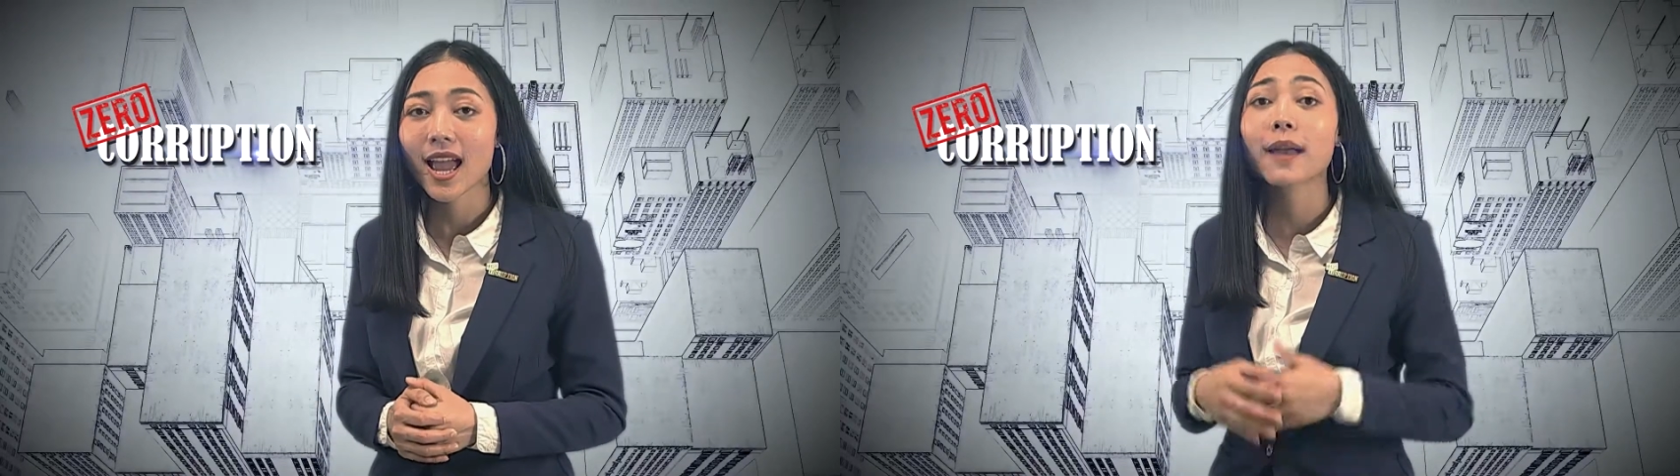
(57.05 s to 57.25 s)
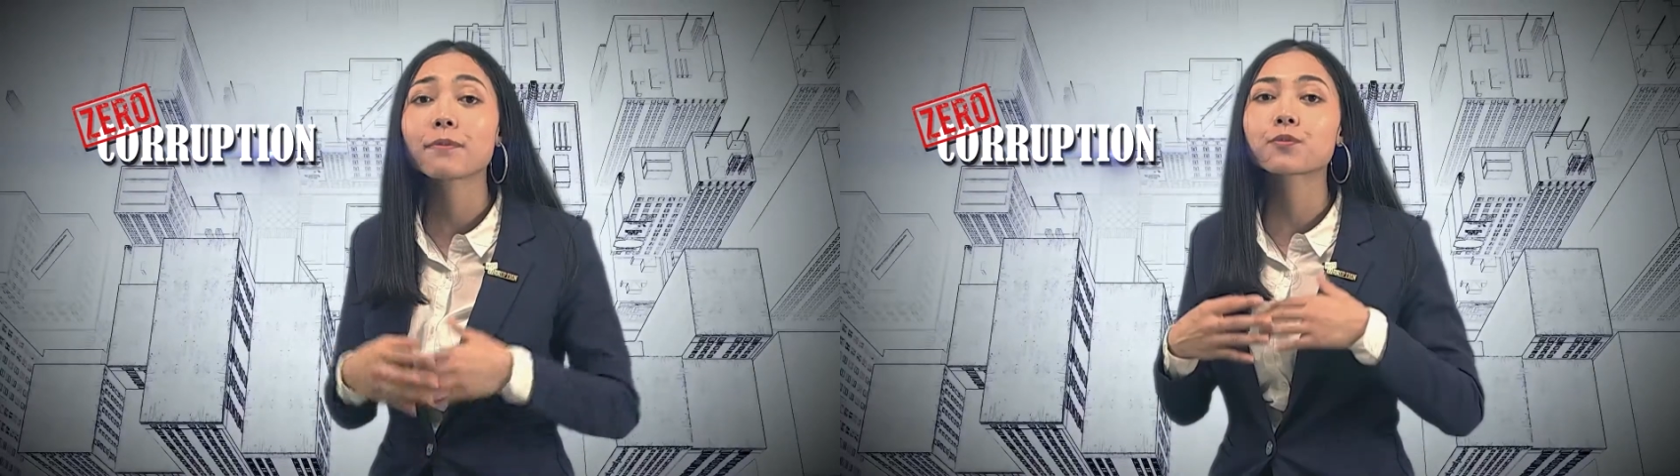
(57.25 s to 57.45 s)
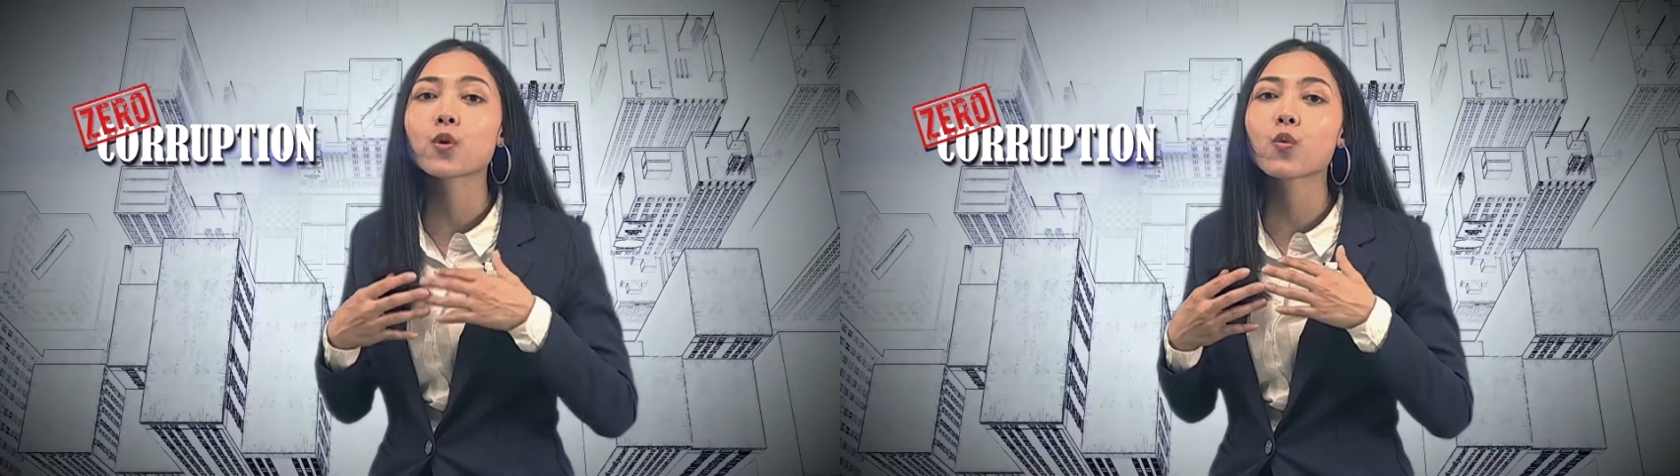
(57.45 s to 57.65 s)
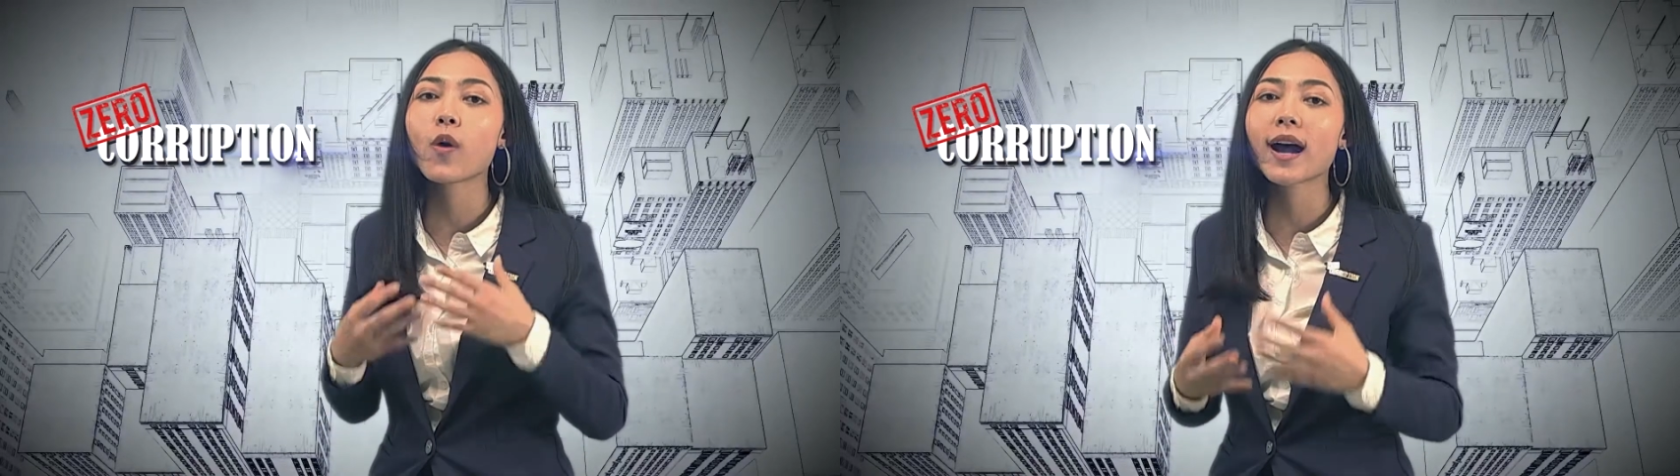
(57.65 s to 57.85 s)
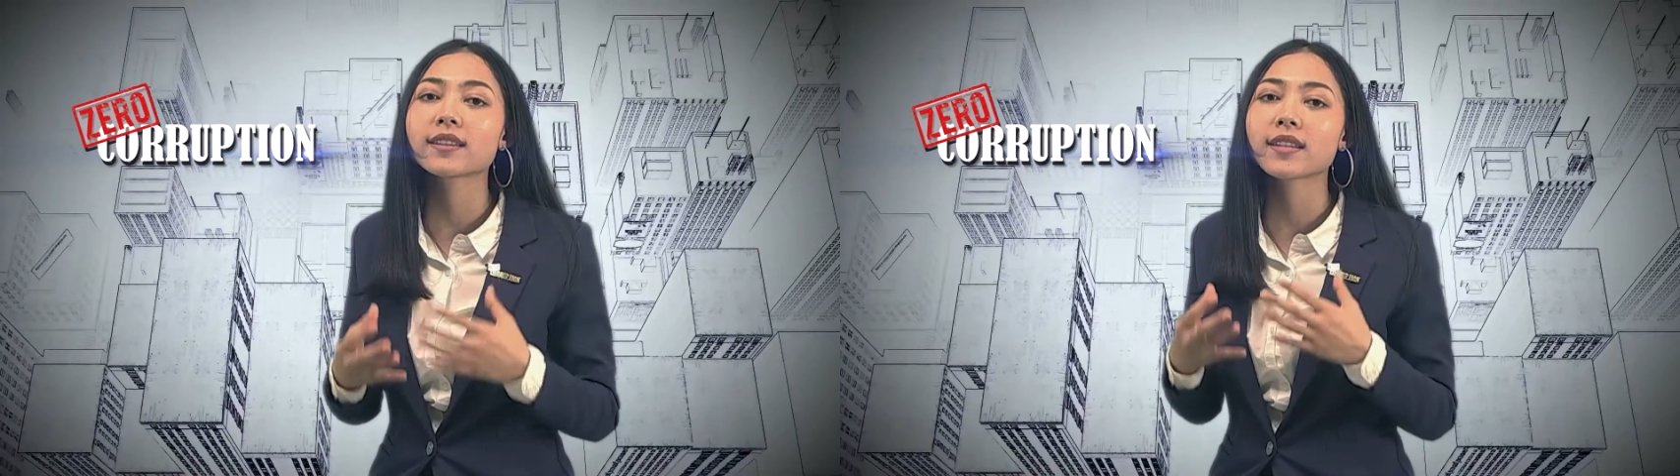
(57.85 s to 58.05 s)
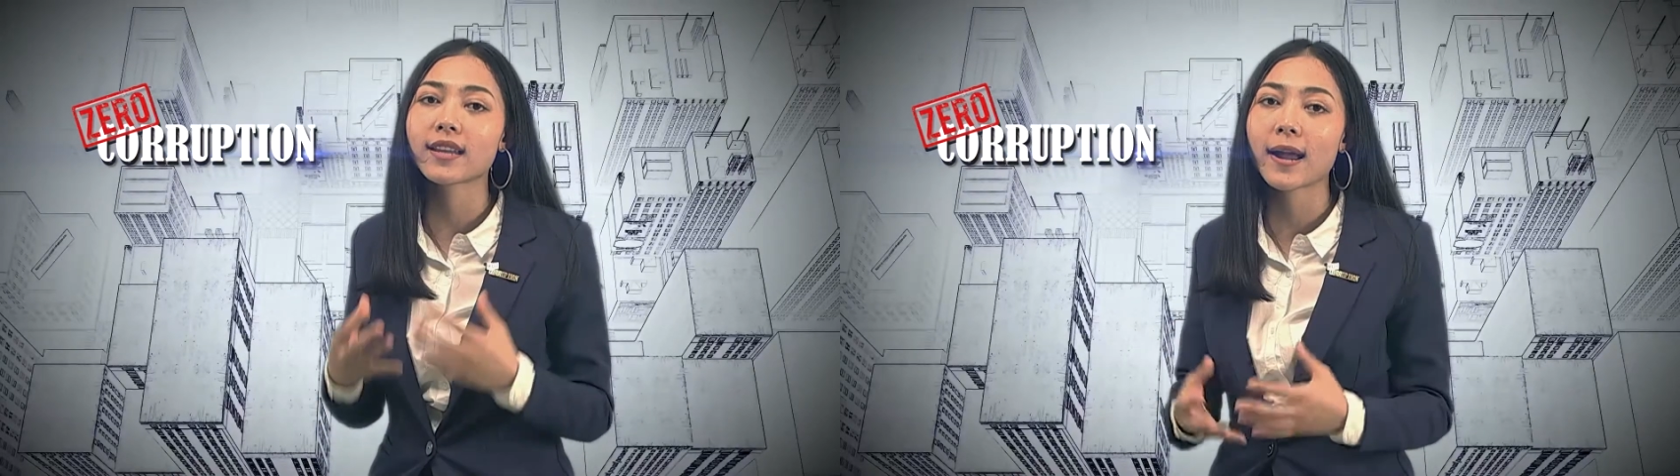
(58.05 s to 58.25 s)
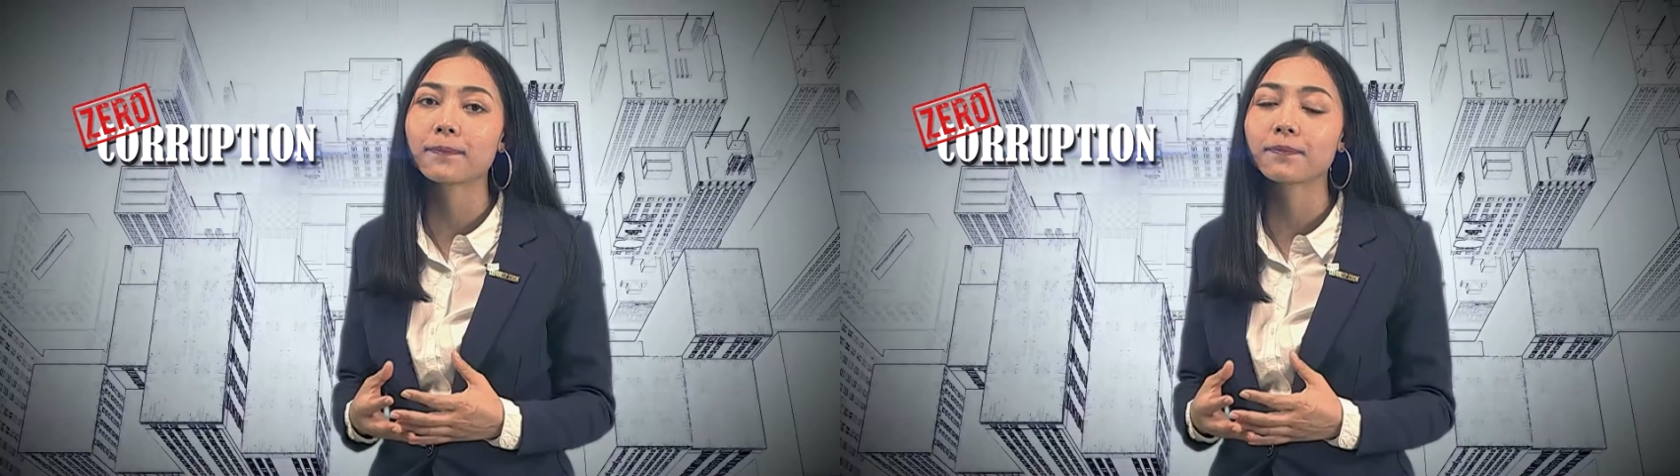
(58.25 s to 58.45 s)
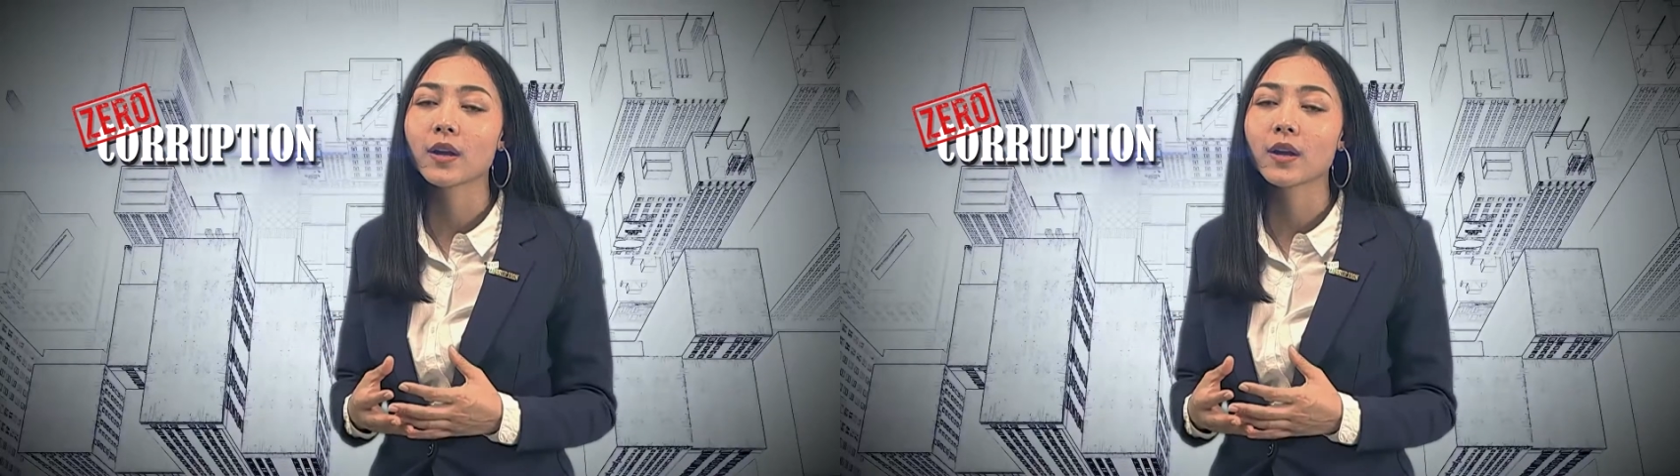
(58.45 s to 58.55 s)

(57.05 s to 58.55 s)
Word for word: and provide them